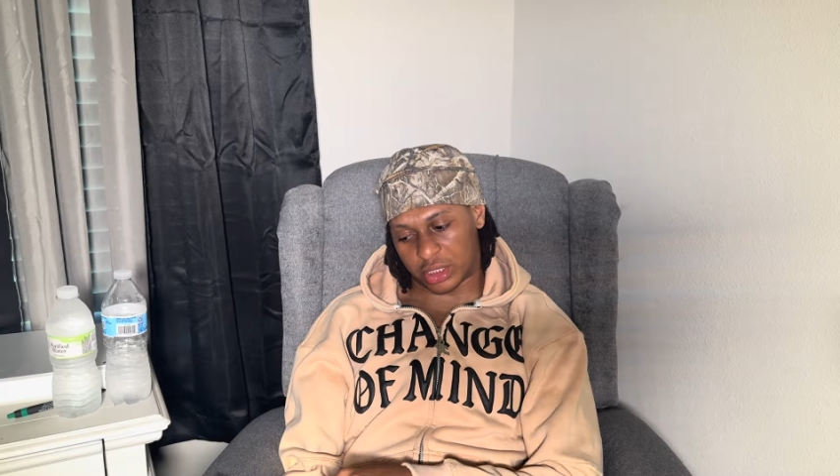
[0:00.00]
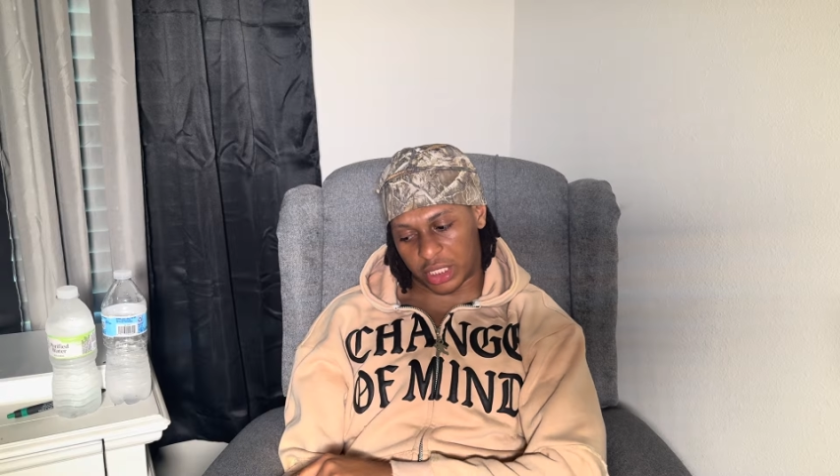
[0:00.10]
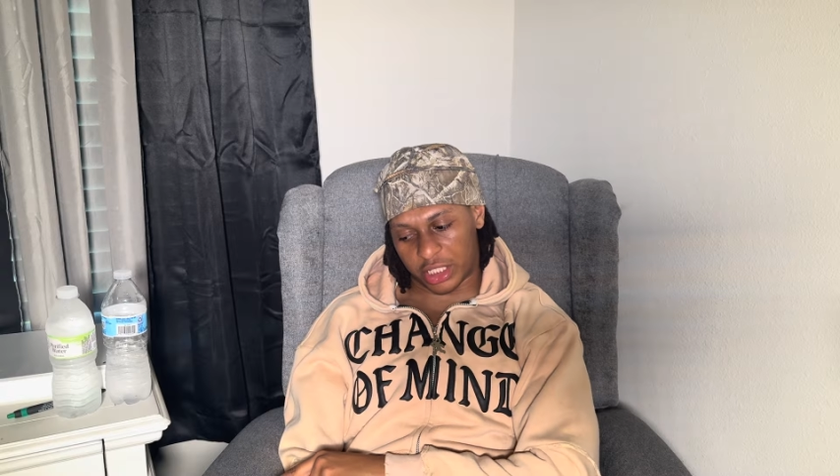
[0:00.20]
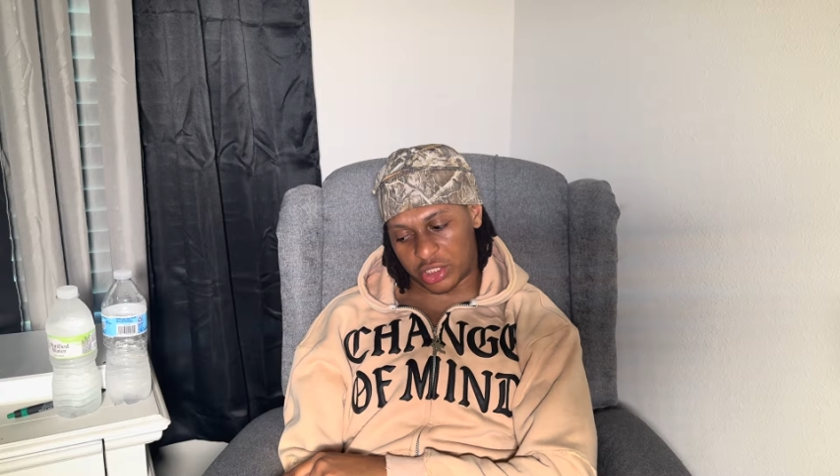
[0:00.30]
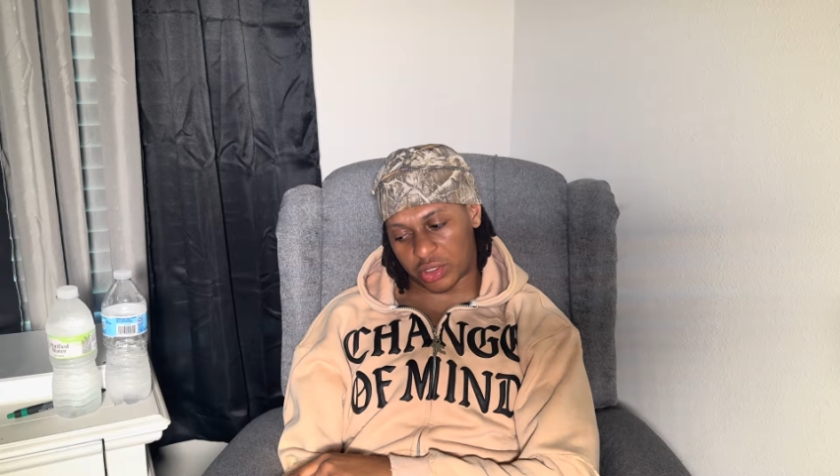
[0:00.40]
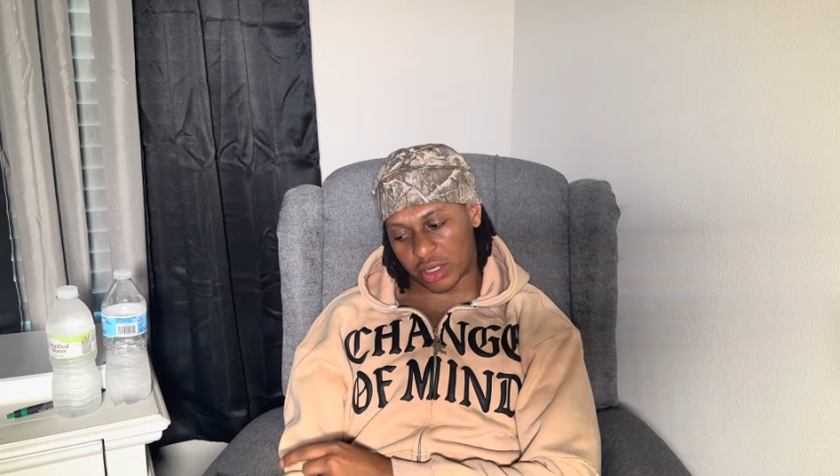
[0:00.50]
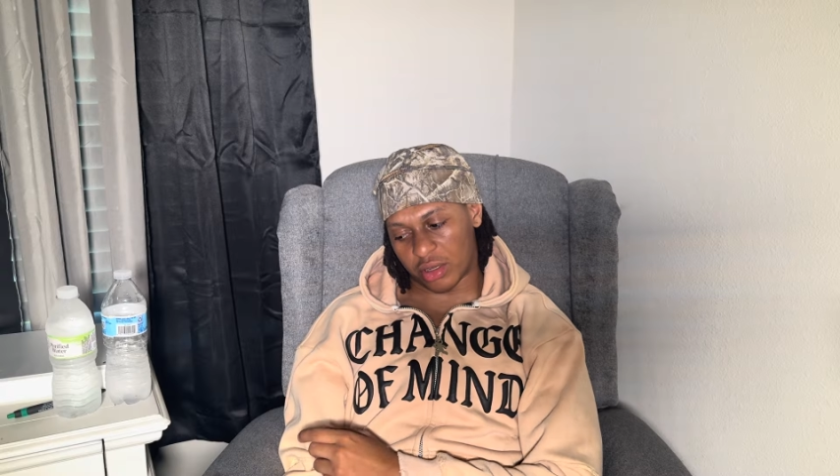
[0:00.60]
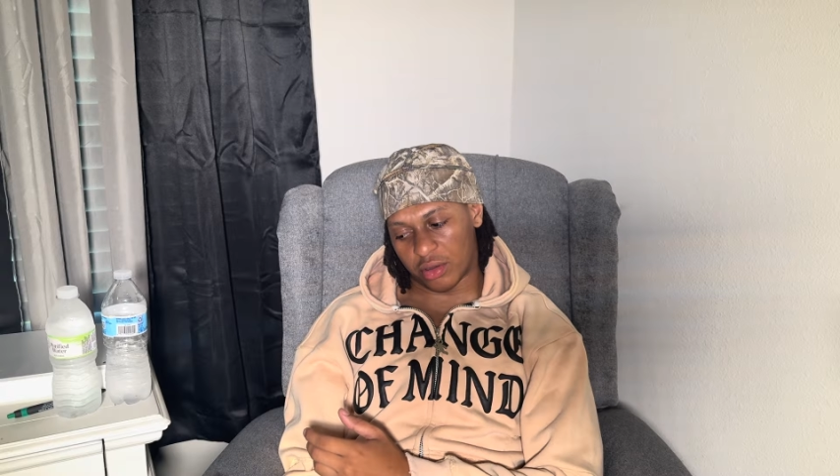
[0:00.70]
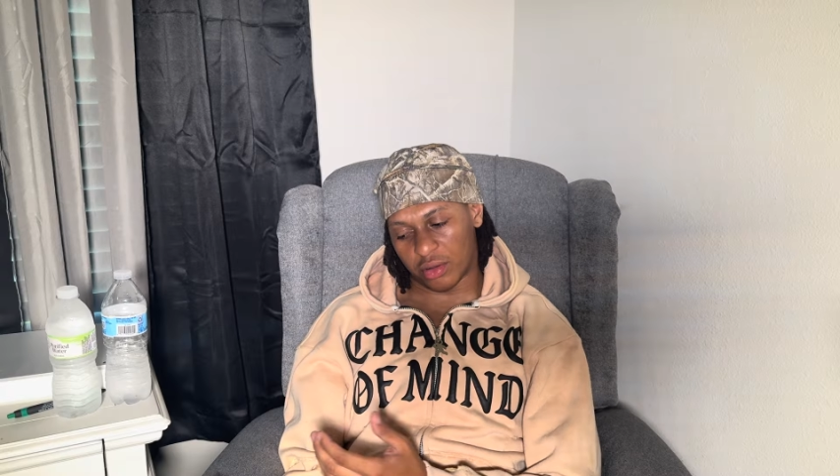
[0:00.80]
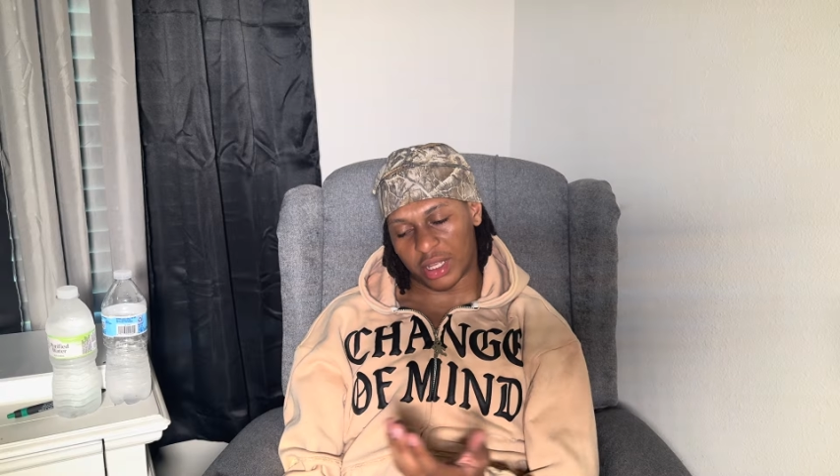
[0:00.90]
the
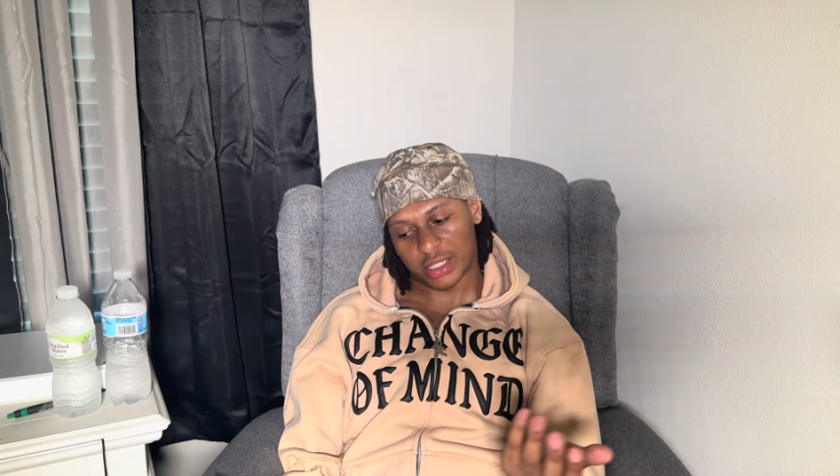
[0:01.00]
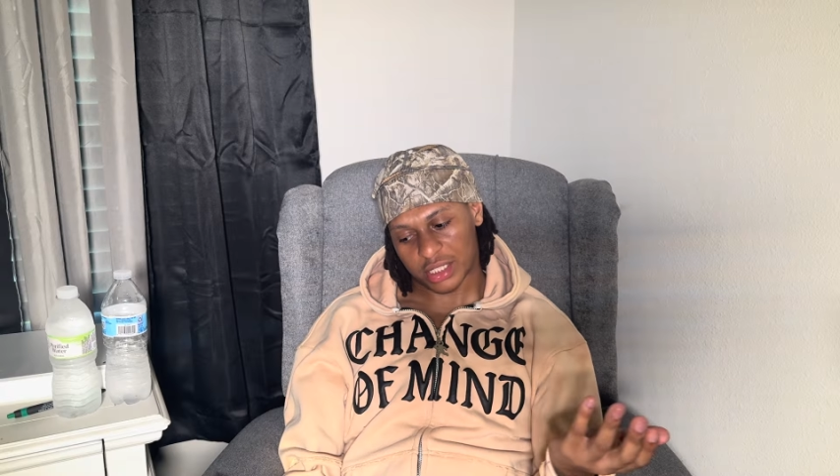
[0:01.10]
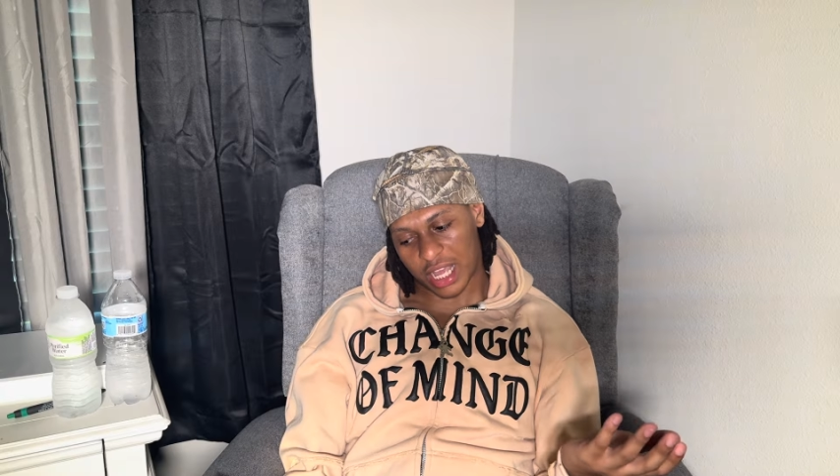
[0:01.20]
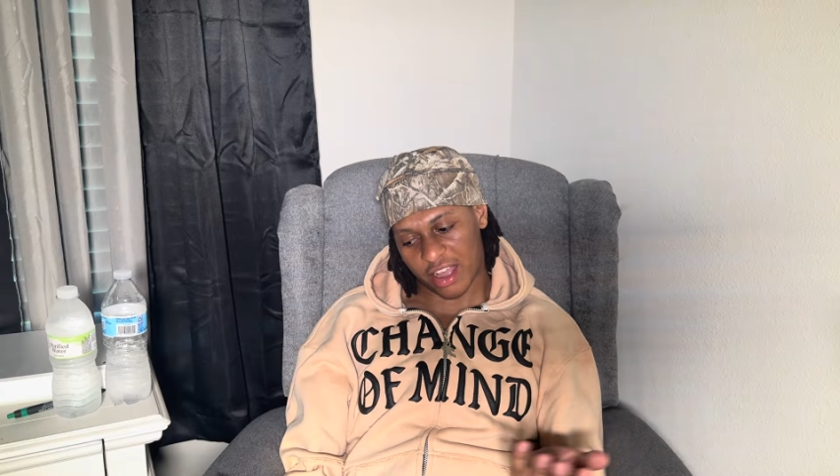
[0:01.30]
intro, how